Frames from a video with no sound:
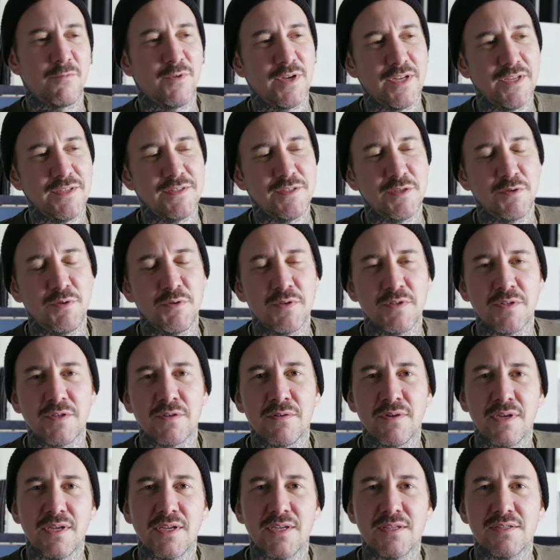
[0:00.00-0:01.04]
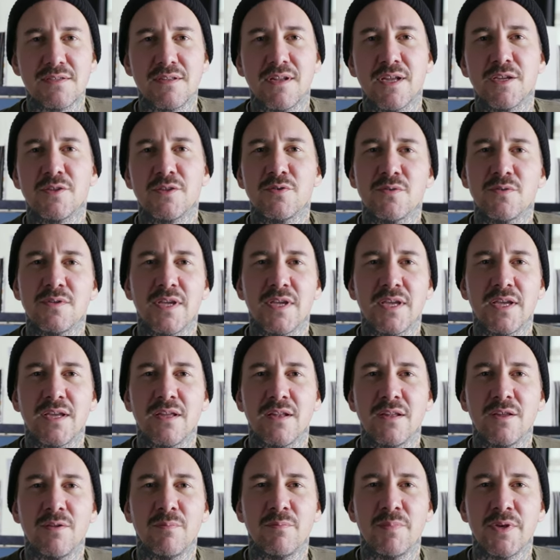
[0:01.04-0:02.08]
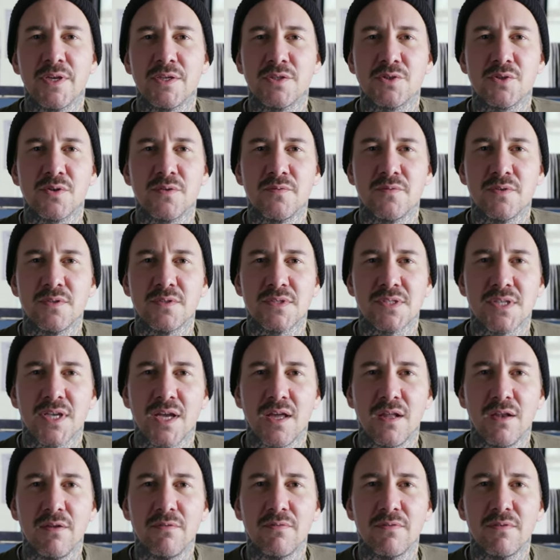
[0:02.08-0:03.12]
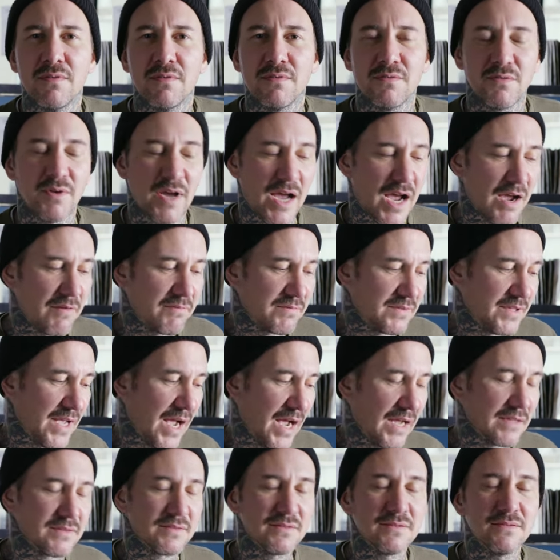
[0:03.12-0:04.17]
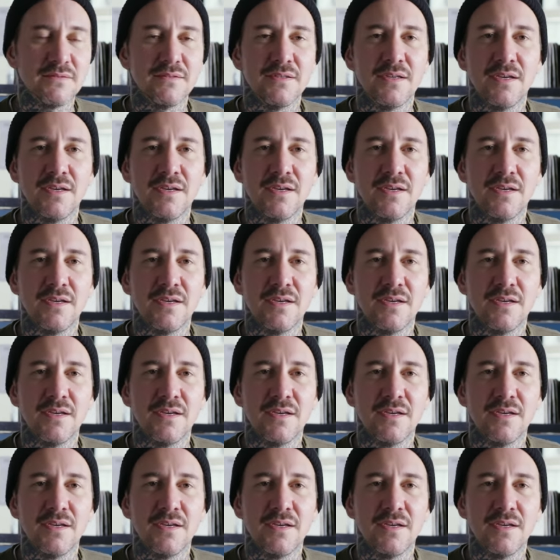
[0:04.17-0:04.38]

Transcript: what is a good trick is like to take a little picture of yourself to have that.